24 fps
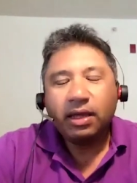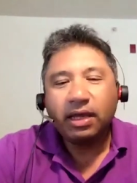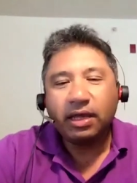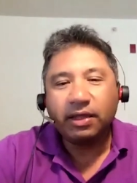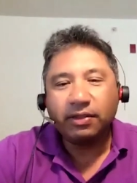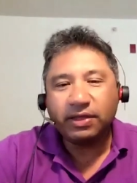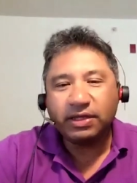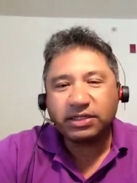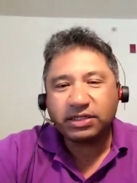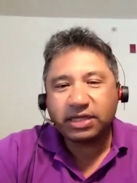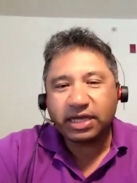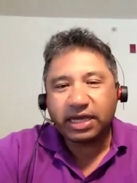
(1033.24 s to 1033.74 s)

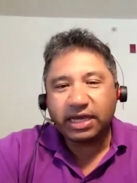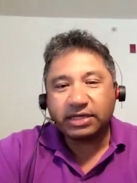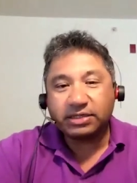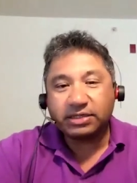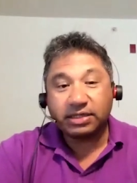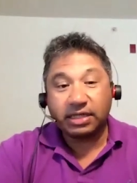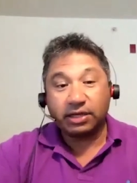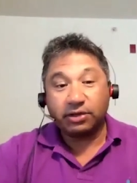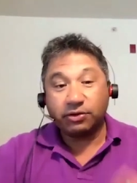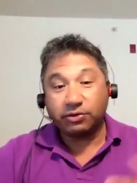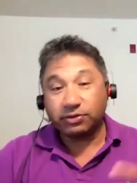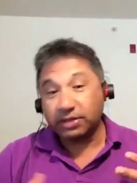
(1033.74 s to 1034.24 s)
In this case,
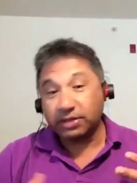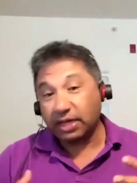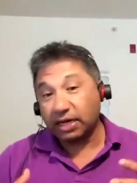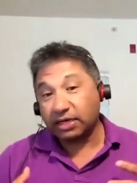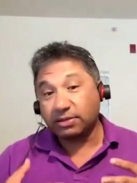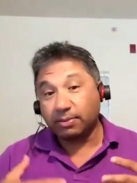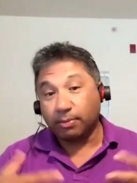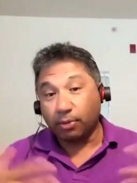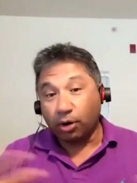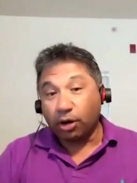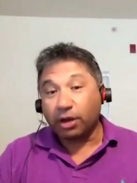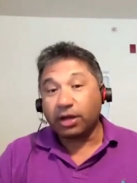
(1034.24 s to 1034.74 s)
they use that
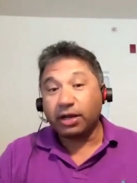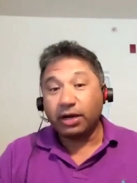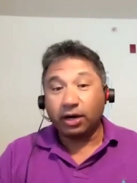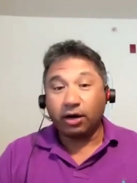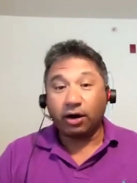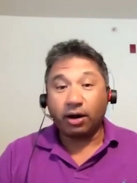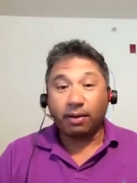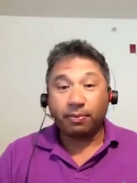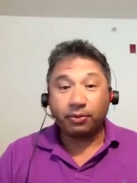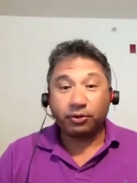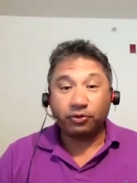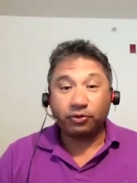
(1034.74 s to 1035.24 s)
as a marketing
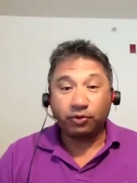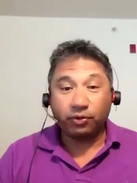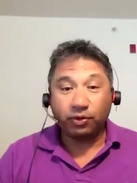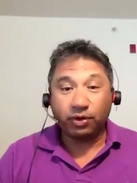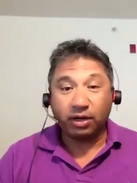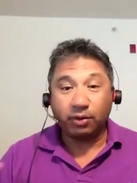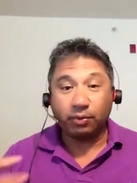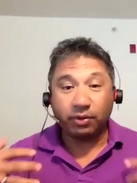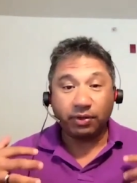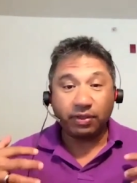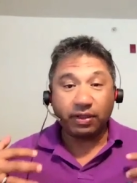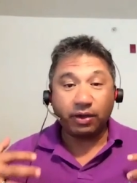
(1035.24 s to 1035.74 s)

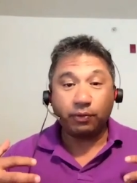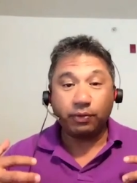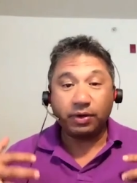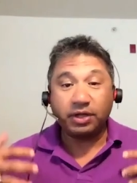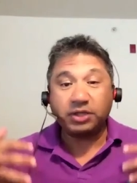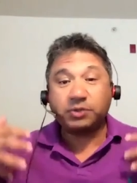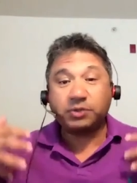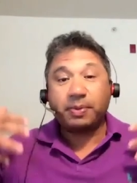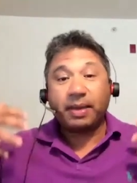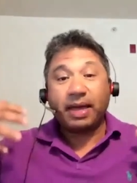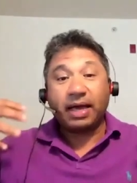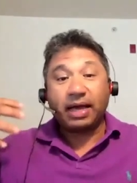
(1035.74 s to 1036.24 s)
opportunity where they
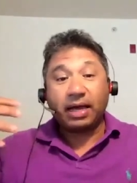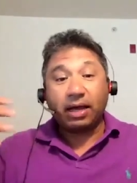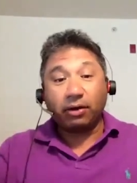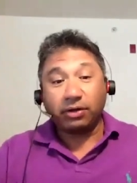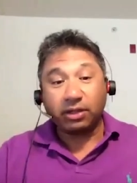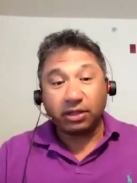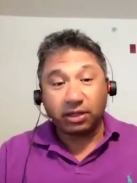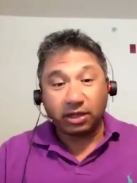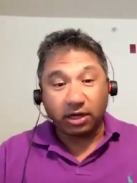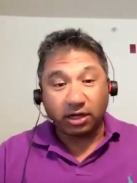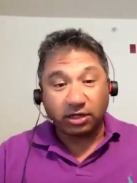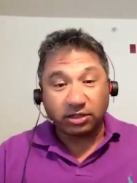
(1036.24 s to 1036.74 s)
reach back out
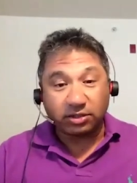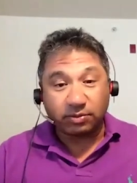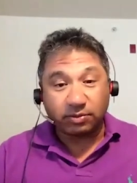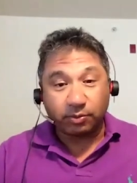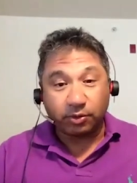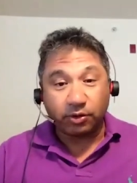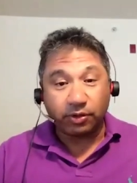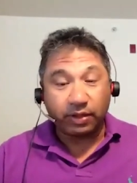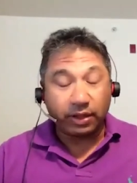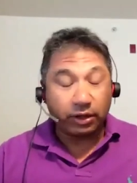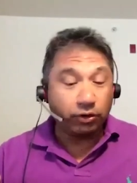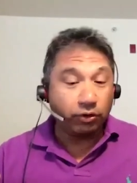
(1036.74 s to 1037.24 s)
to the
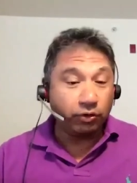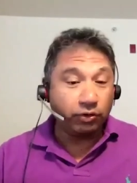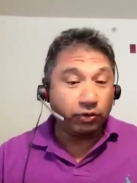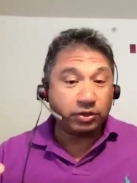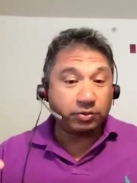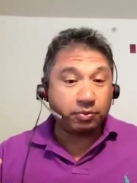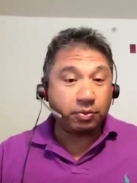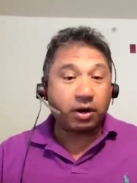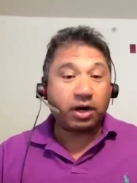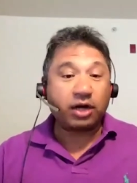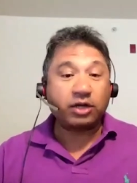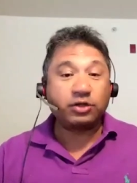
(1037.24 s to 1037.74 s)
customer. They knew
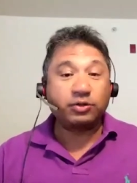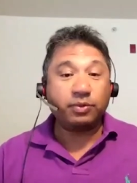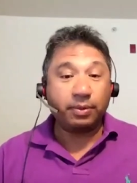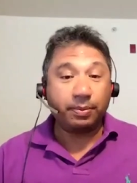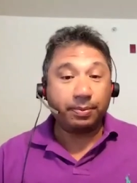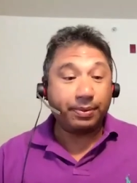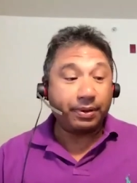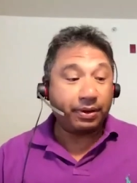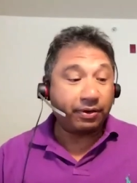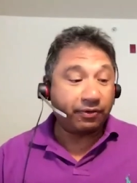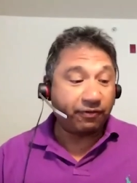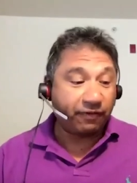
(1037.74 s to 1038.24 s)
these products
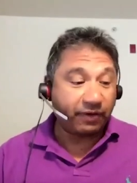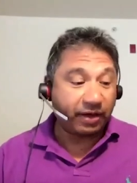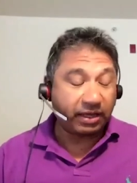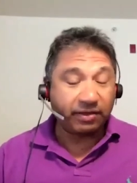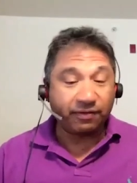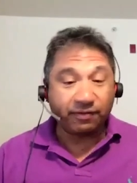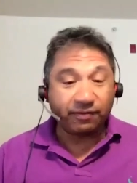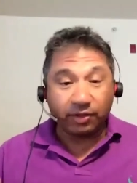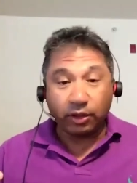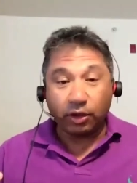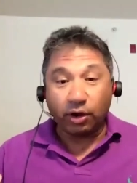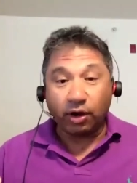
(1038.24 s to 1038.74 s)
would be
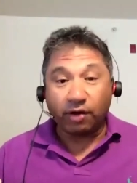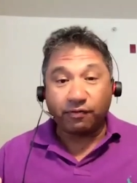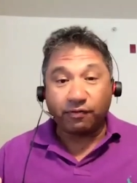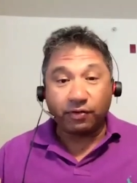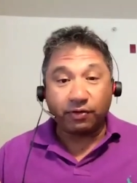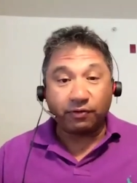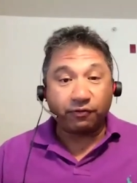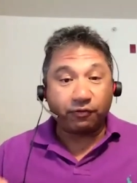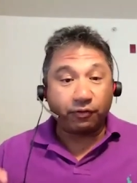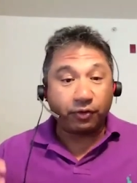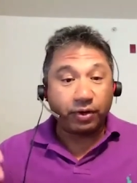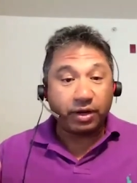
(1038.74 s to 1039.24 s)
defective, and they
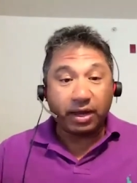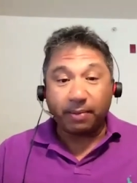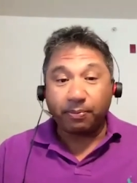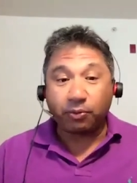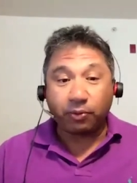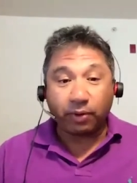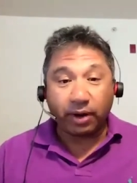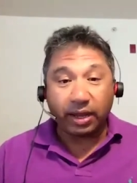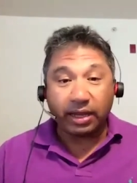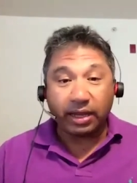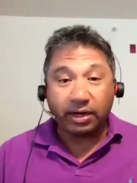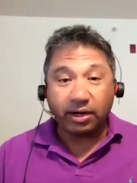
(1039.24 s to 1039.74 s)
offered a free
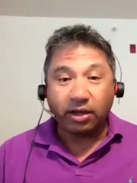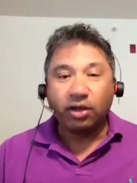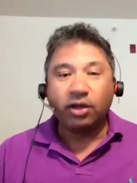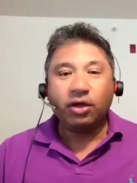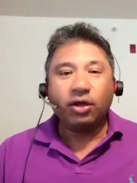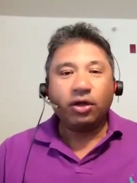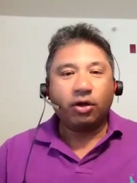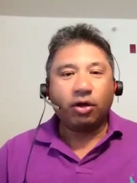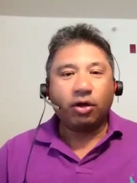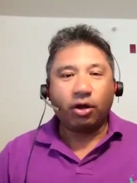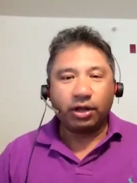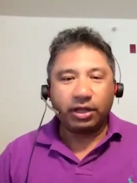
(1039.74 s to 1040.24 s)
upgrade.
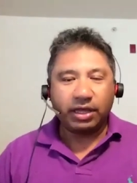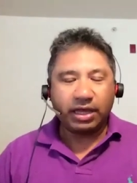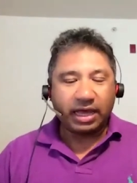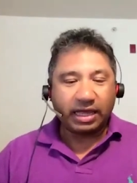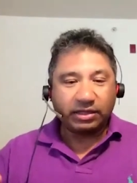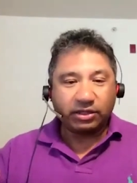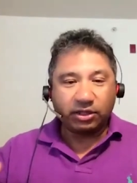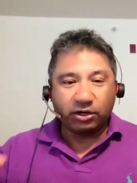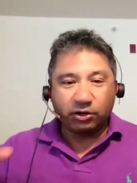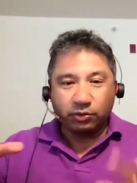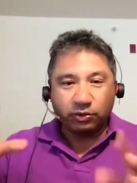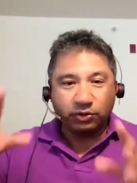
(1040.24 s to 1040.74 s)
All you
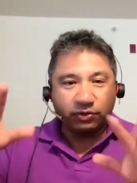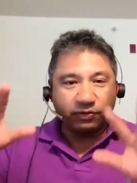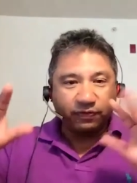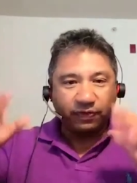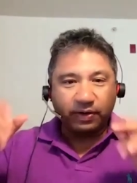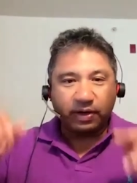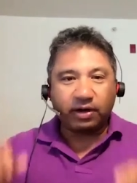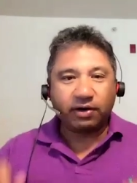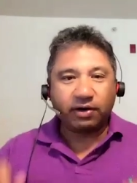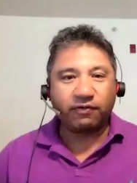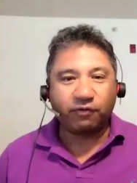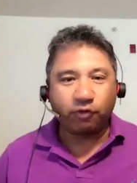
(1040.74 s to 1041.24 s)
had to do was
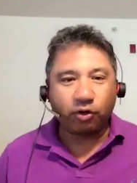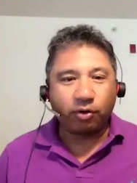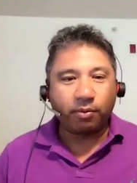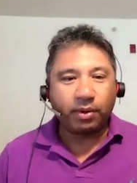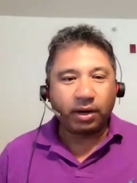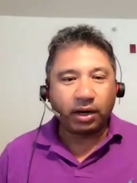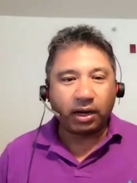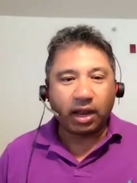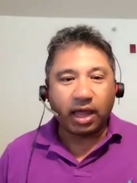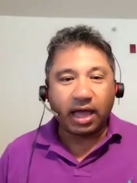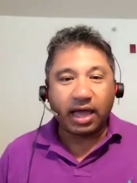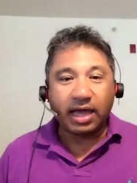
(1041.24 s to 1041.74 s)
fill out a form
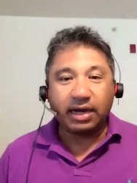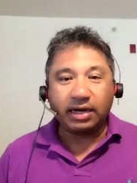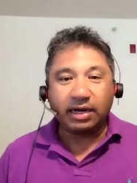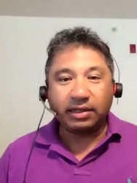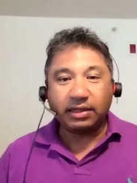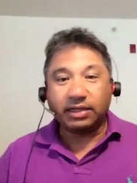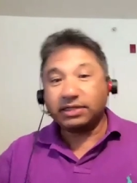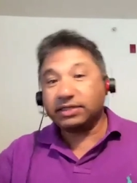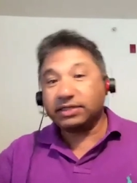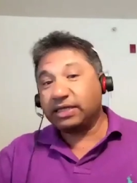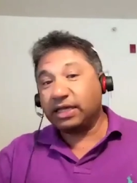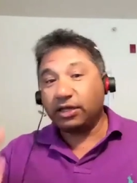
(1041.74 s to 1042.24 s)
online,
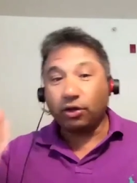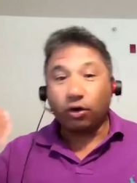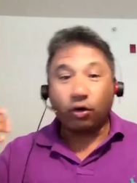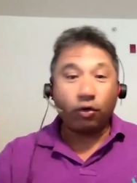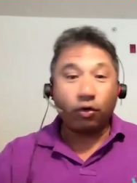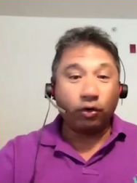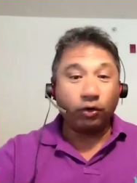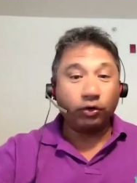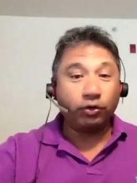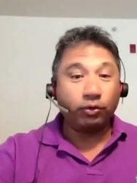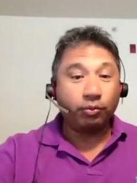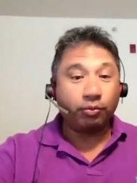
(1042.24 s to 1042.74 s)
and they sent you a
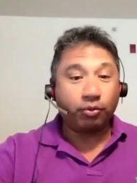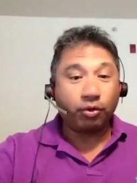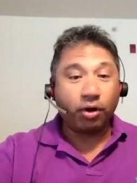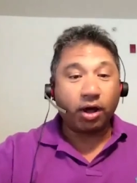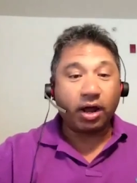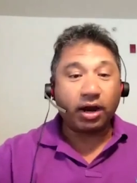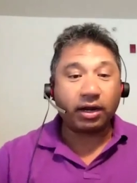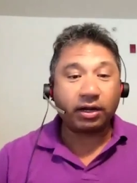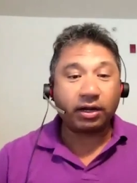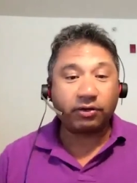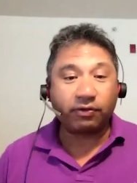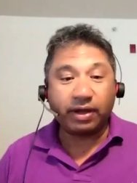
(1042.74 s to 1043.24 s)
whole new
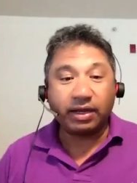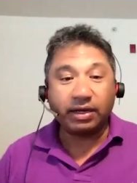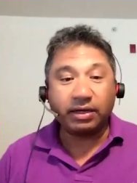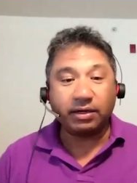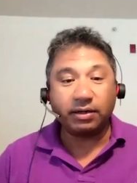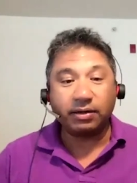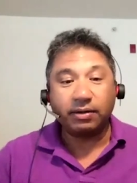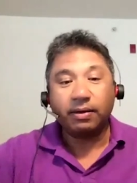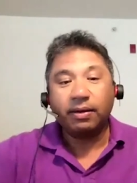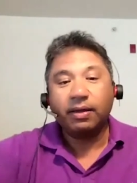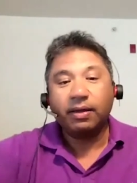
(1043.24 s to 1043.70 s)
product, right?